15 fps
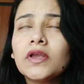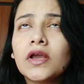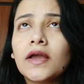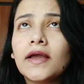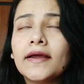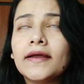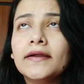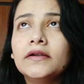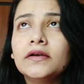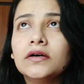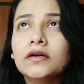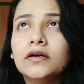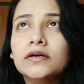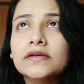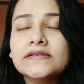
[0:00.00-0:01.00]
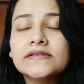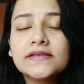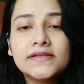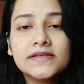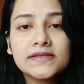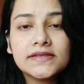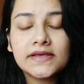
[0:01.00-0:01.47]
And
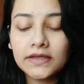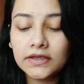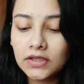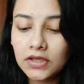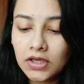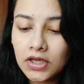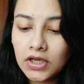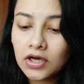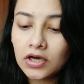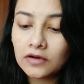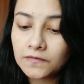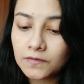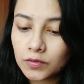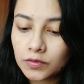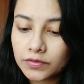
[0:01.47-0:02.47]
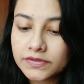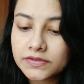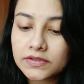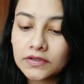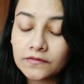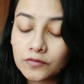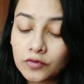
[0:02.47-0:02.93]
since then, of course,
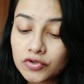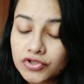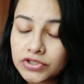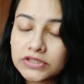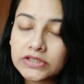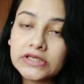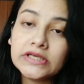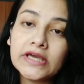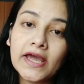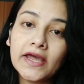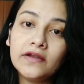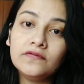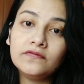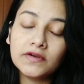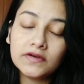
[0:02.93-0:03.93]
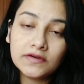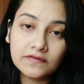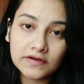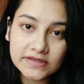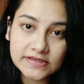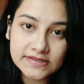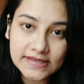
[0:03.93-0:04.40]
unfortunately and very
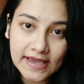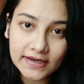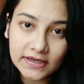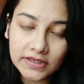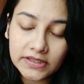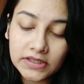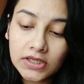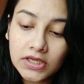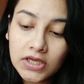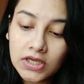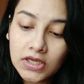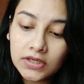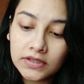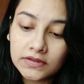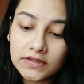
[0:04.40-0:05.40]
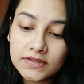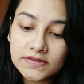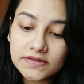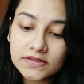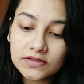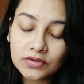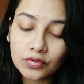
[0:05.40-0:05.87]
very sadly,
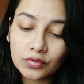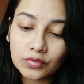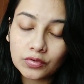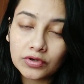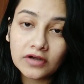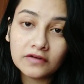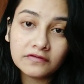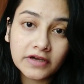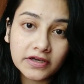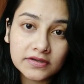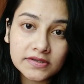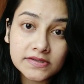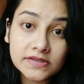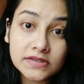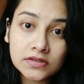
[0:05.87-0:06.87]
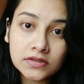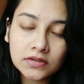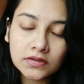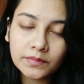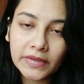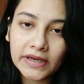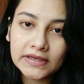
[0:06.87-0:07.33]
this coronavirus
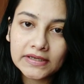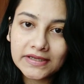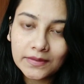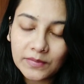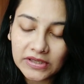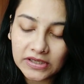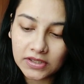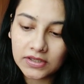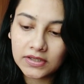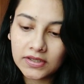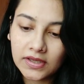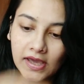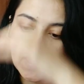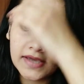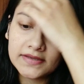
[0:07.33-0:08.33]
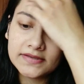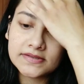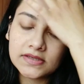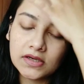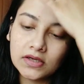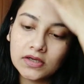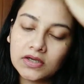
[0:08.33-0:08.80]
pandemic has
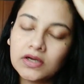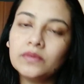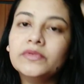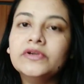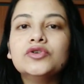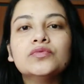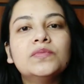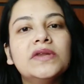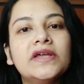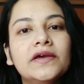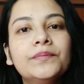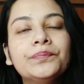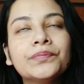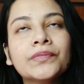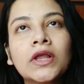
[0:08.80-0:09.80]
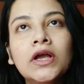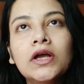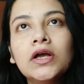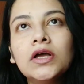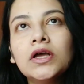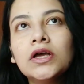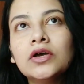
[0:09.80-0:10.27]
come into play,
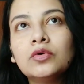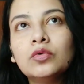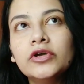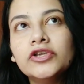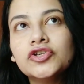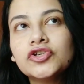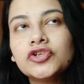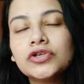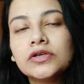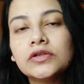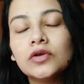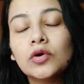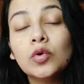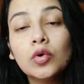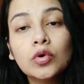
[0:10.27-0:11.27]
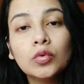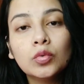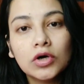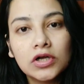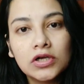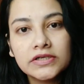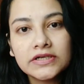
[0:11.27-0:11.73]
which the whole
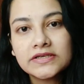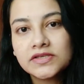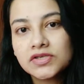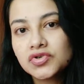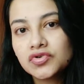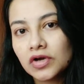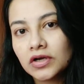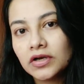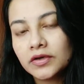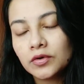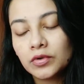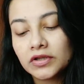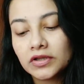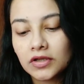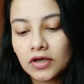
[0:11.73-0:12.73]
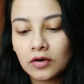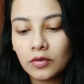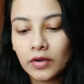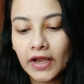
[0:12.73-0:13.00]
world is struggling with now.